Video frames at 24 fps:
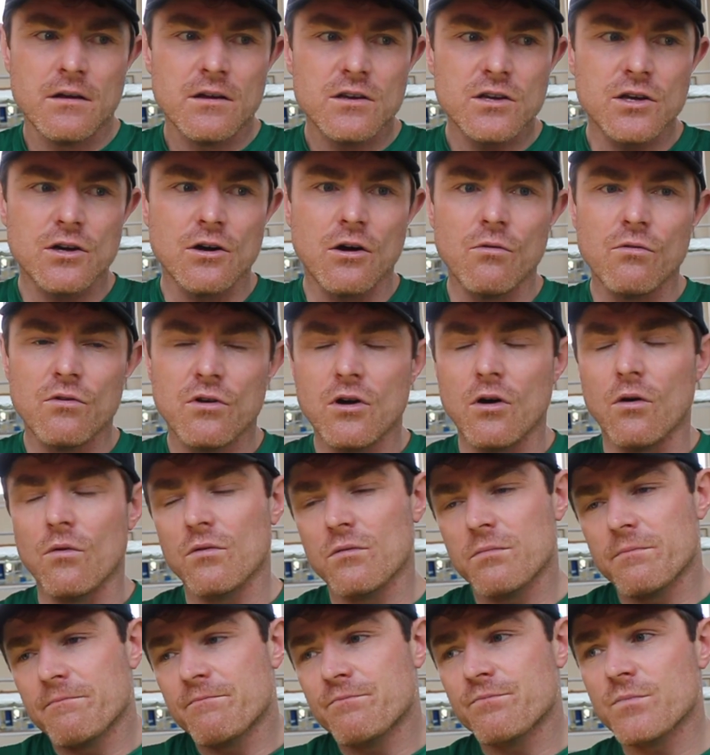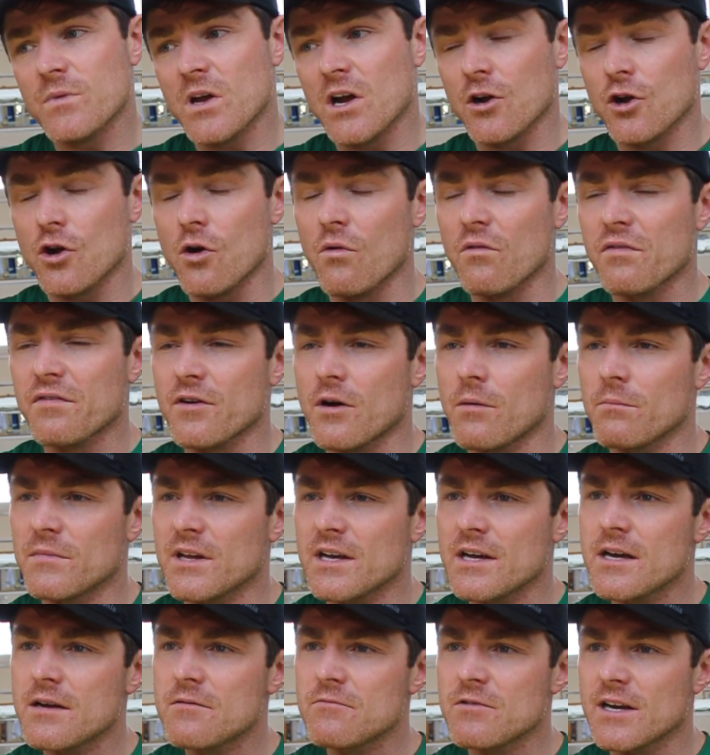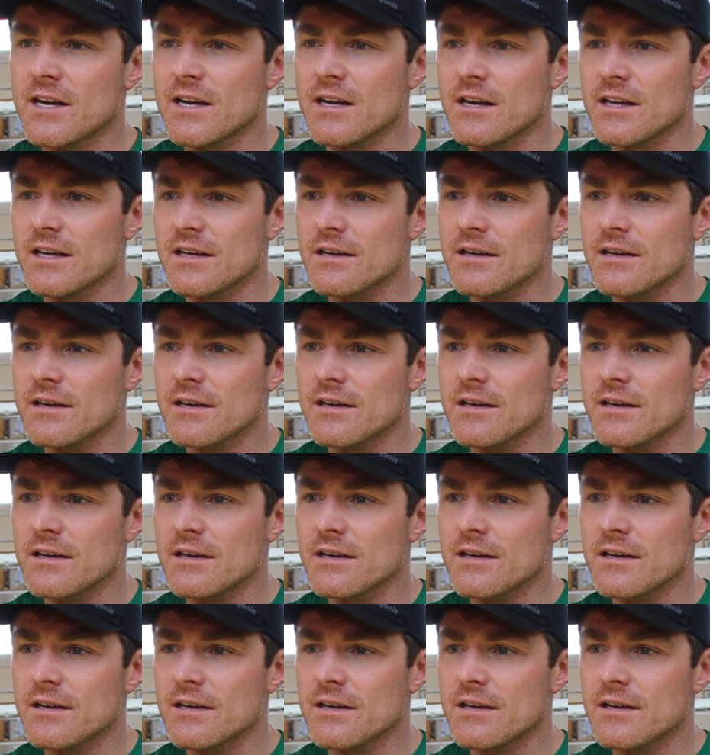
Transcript: you know, go and go from there, really,